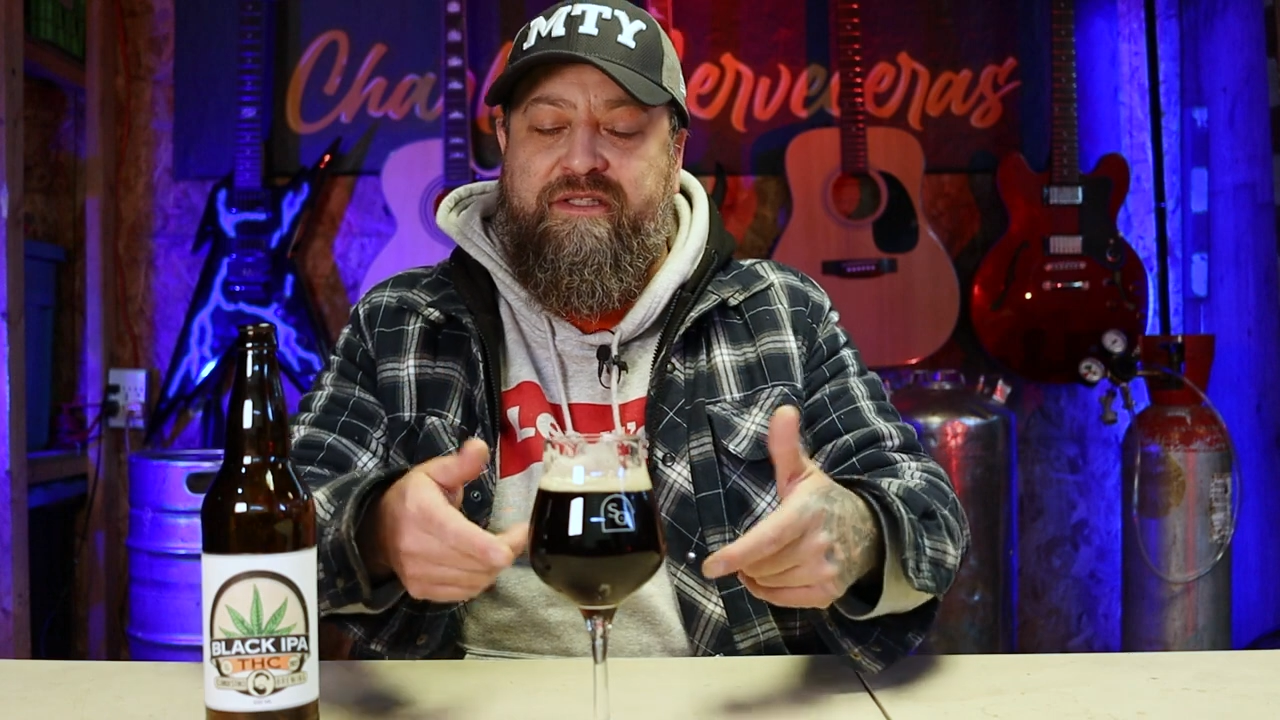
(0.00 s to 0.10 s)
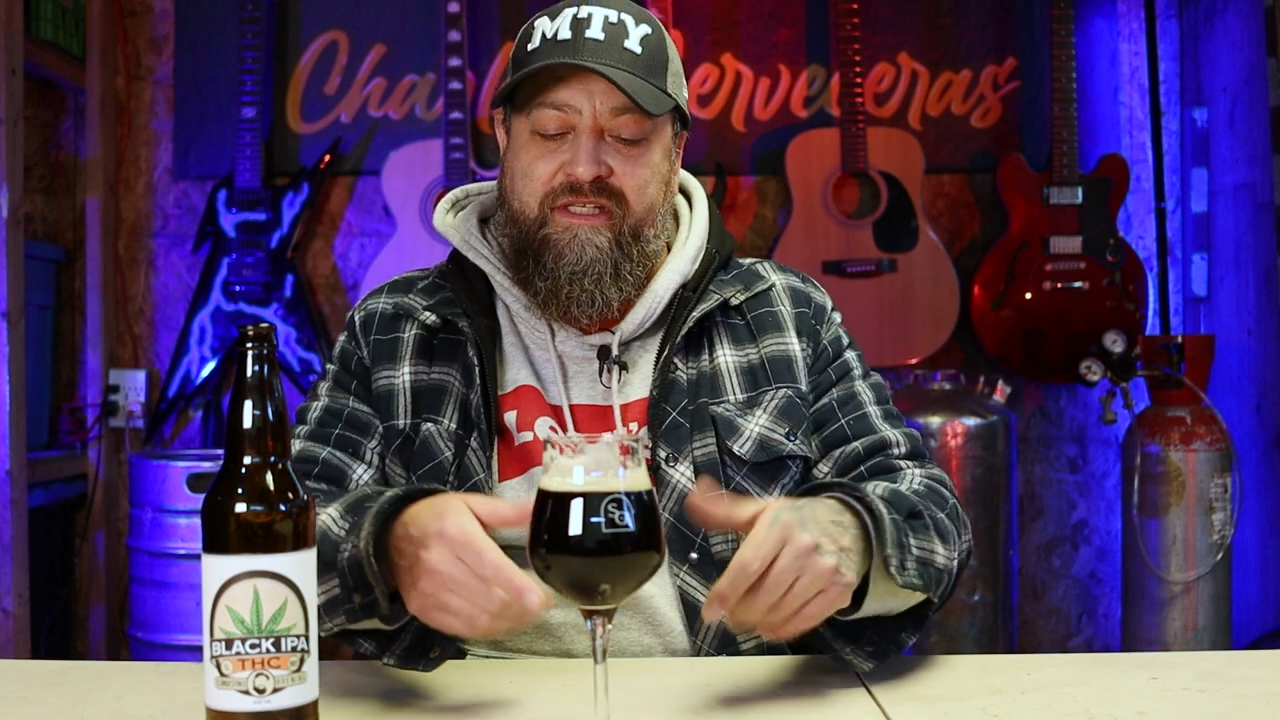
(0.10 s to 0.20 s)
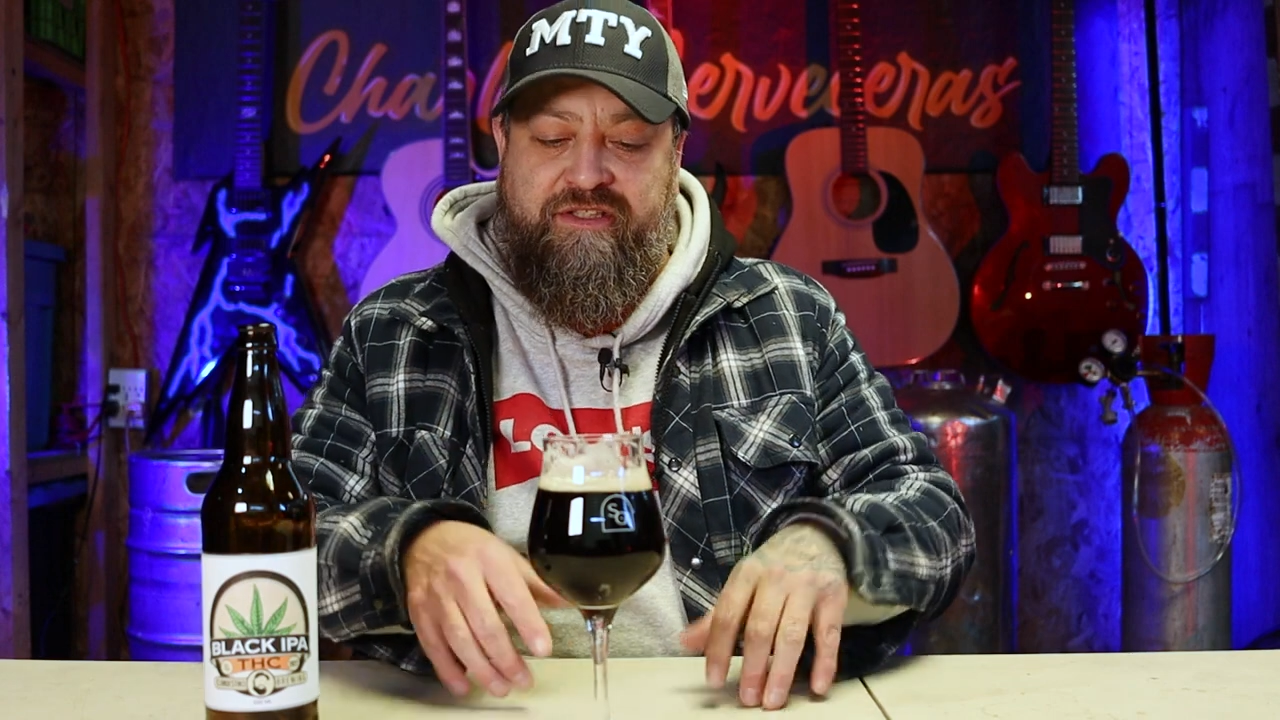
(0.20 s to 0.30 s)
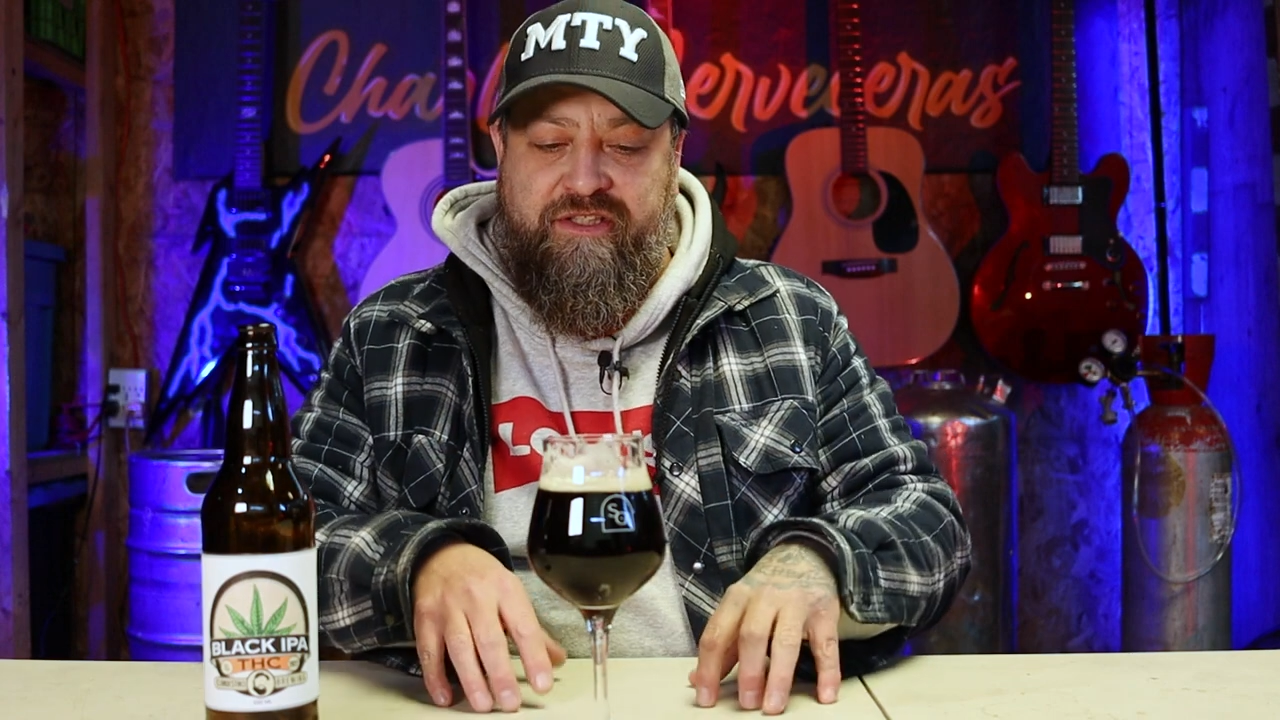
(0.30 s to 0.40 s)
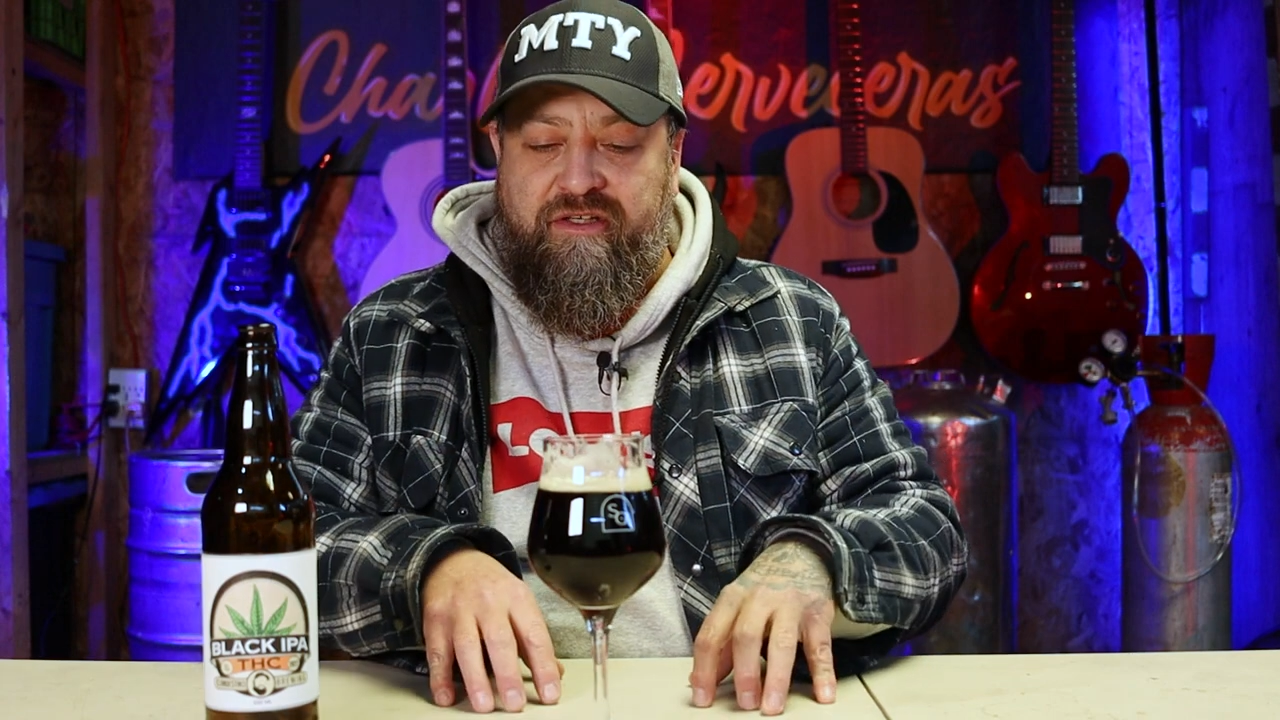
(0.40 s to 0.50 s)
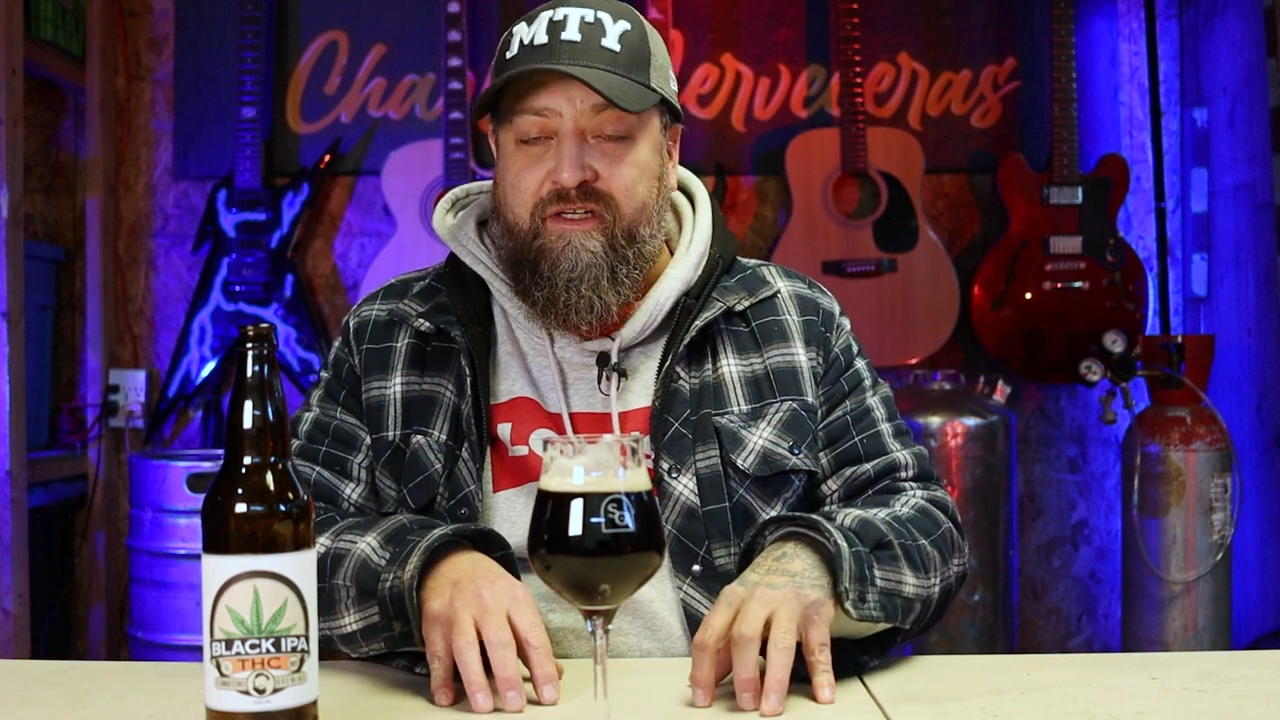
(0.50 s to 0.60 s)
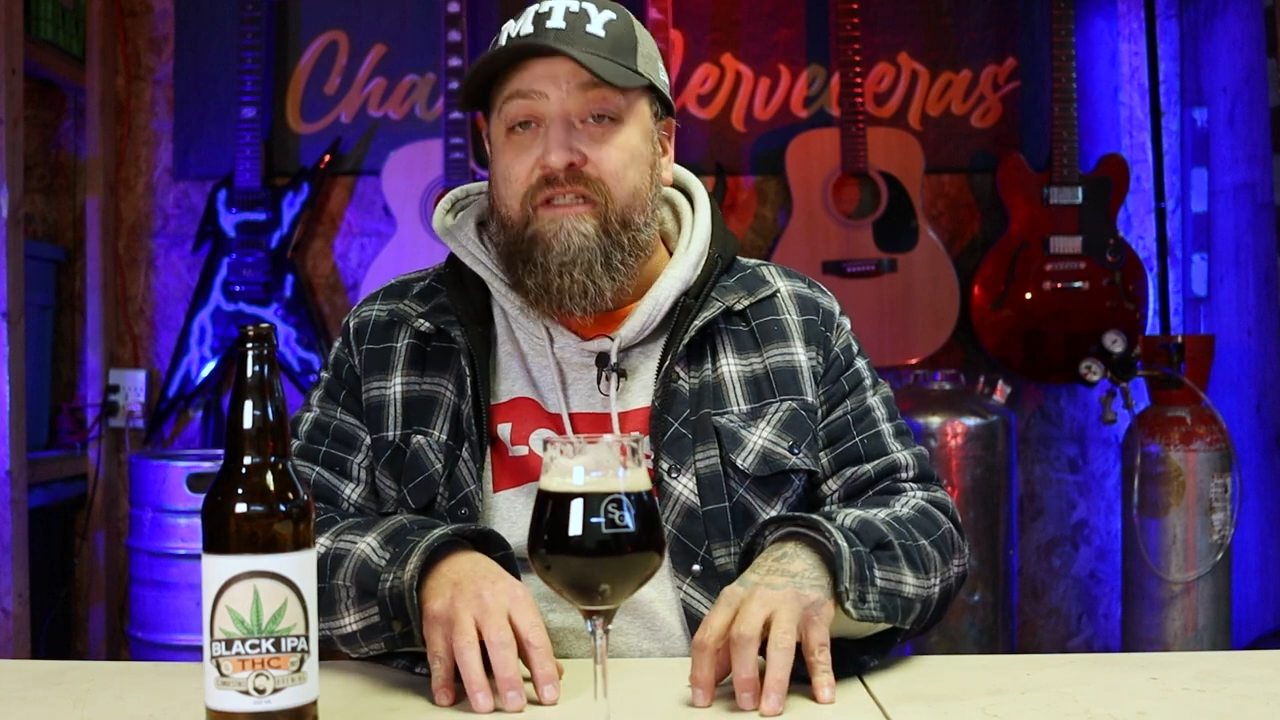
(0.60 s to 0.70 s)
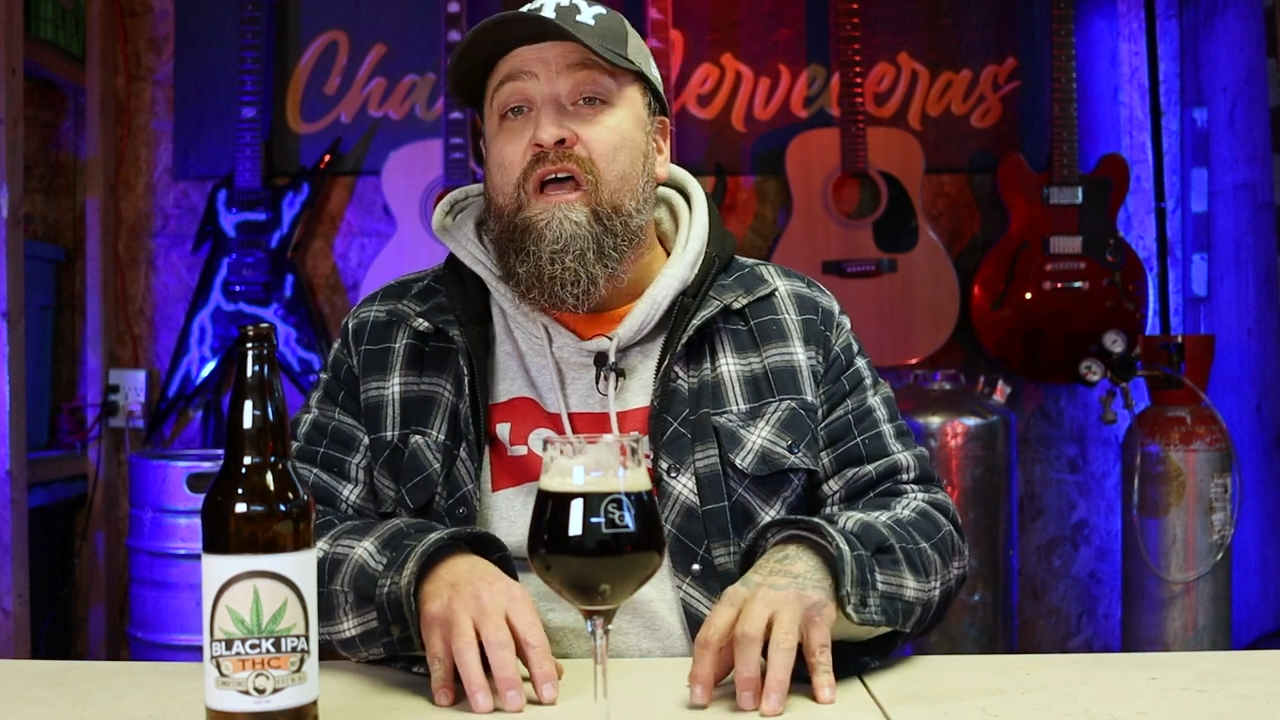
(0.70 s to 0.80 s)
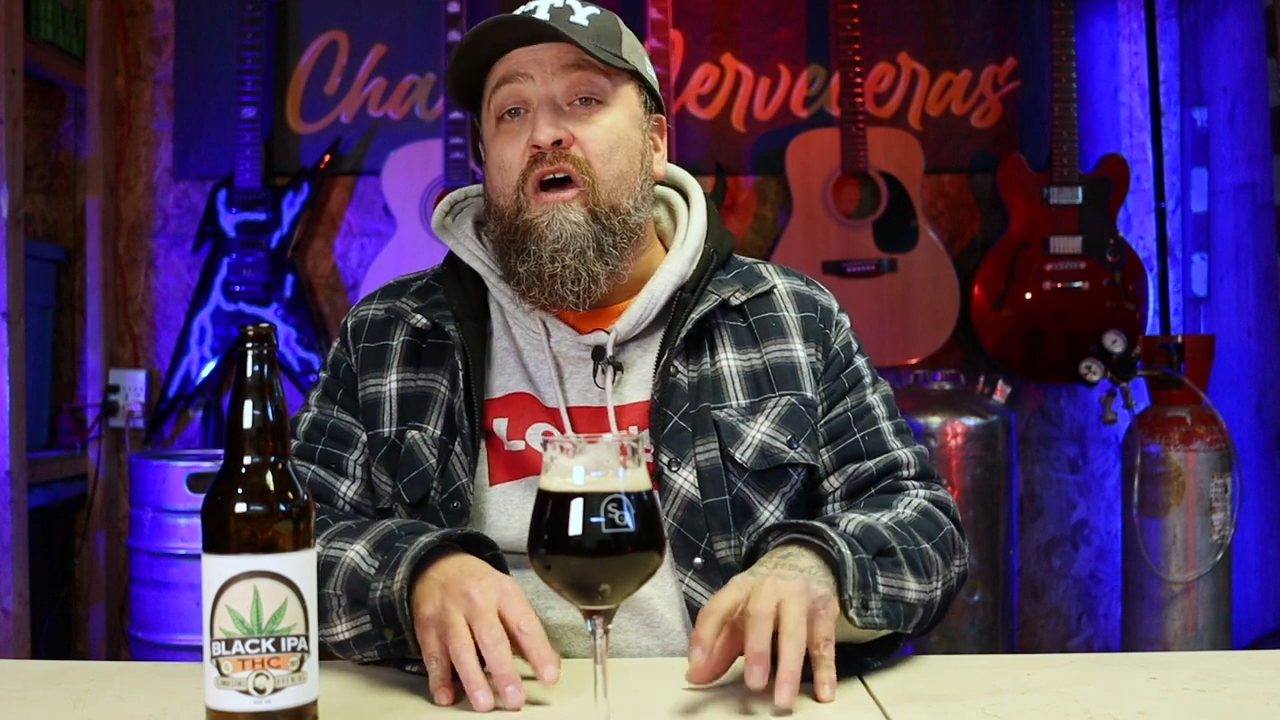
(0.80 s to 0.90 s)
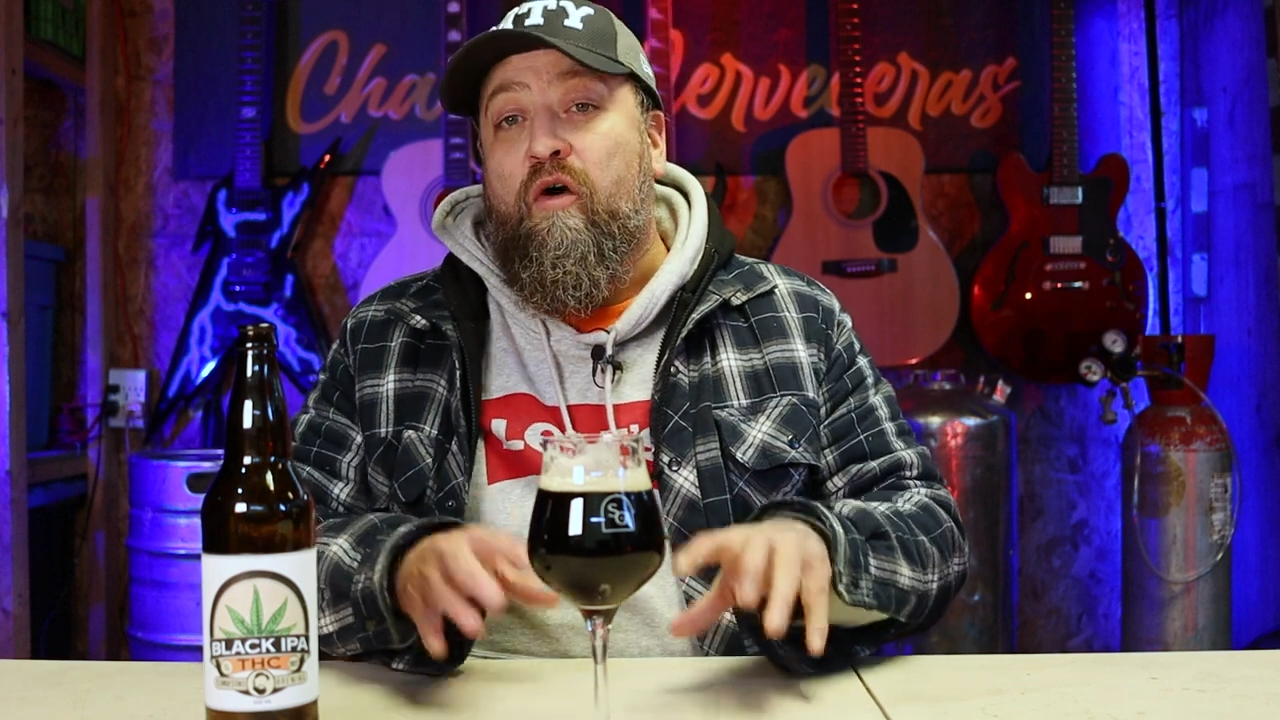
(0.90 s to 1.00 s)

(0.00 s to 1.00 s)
THC on it.